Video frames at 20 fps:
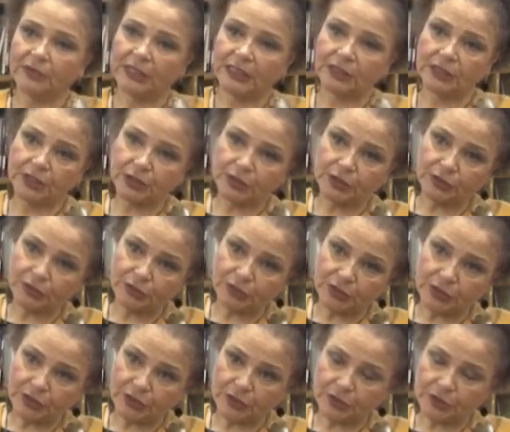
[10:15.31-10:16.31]

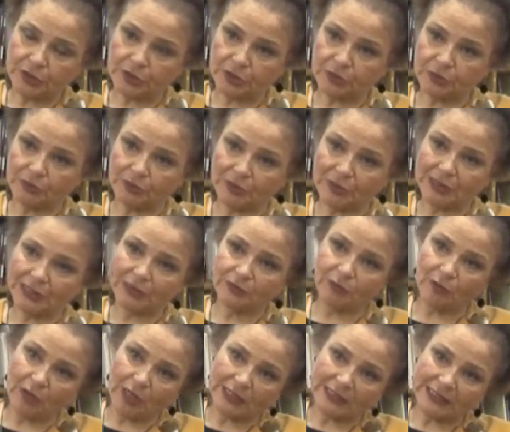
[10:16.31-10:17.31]
institutions really
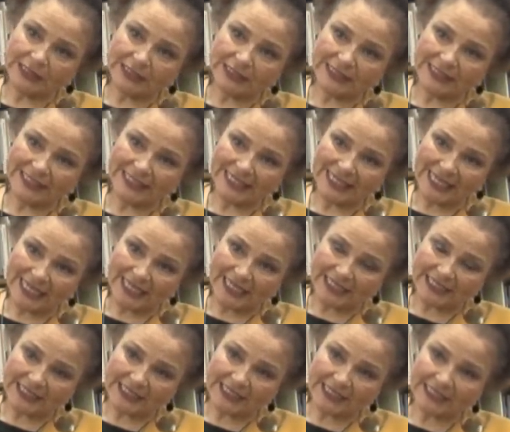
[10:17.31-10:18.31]
wanted to get,
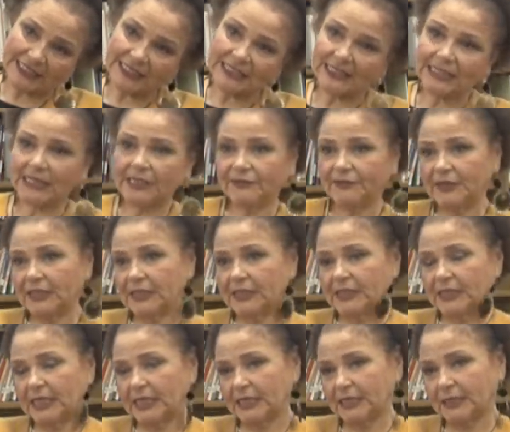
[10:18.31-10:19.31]
to see if he
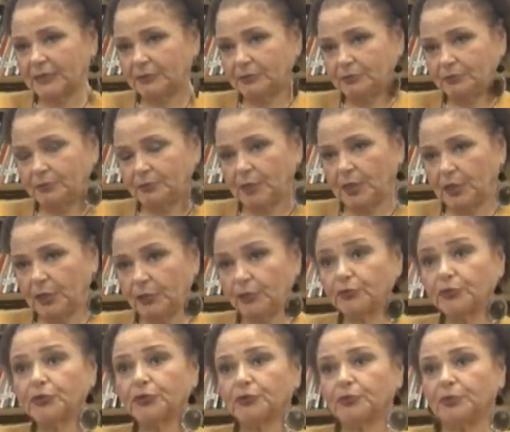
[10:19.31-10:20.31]
could get a
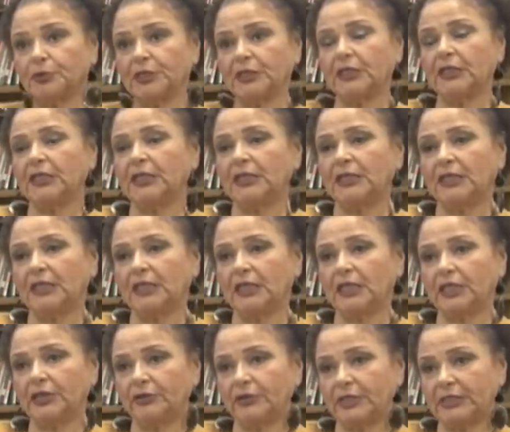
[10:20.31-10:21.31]
group
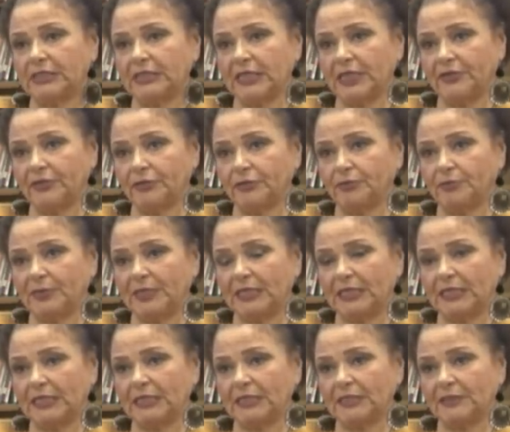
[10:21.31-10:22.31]
here at Southern,
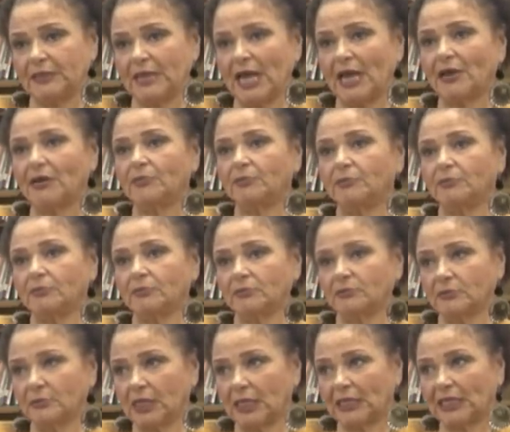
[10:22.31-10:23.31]
because
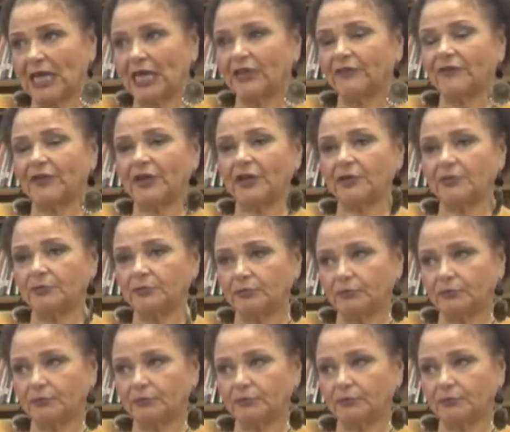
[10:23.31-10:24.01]
a lot of our